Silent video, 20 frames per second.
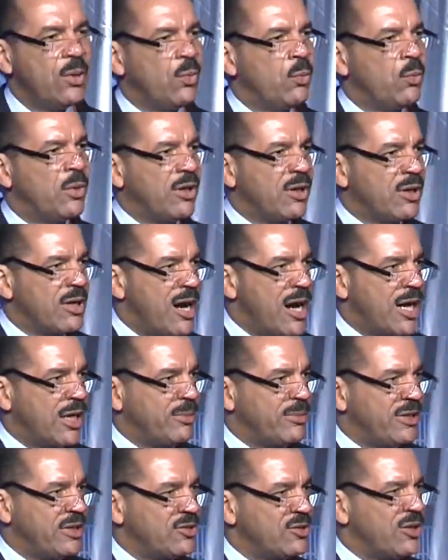when our
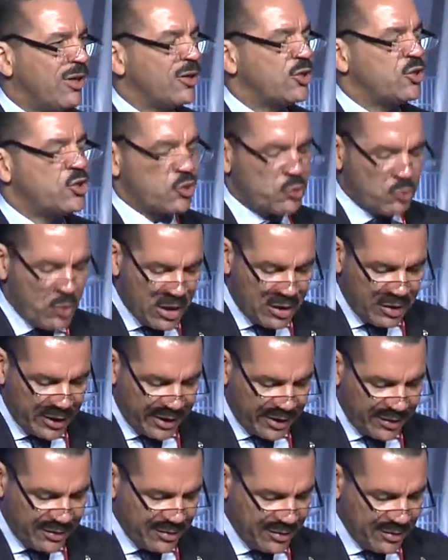economies are
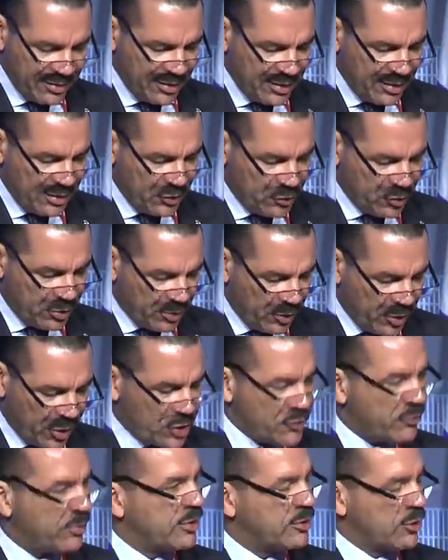struggling to
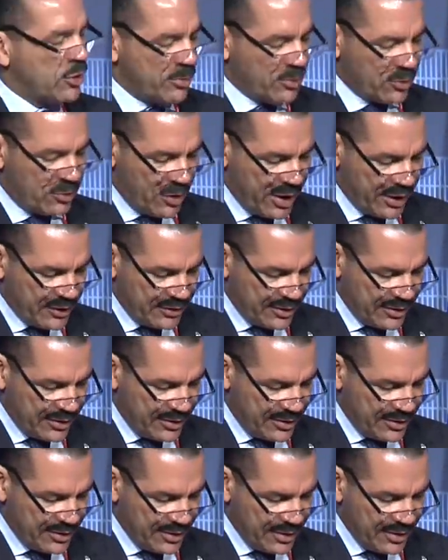emerge from a global
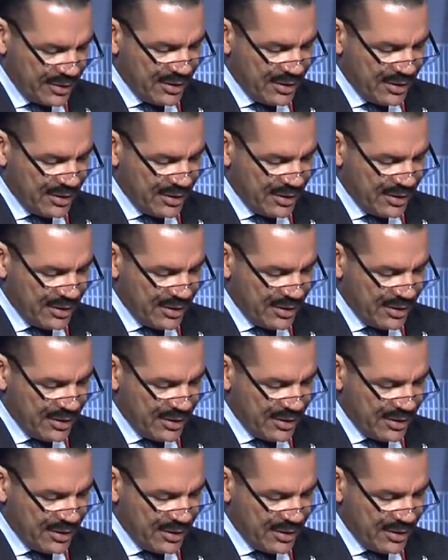crisis,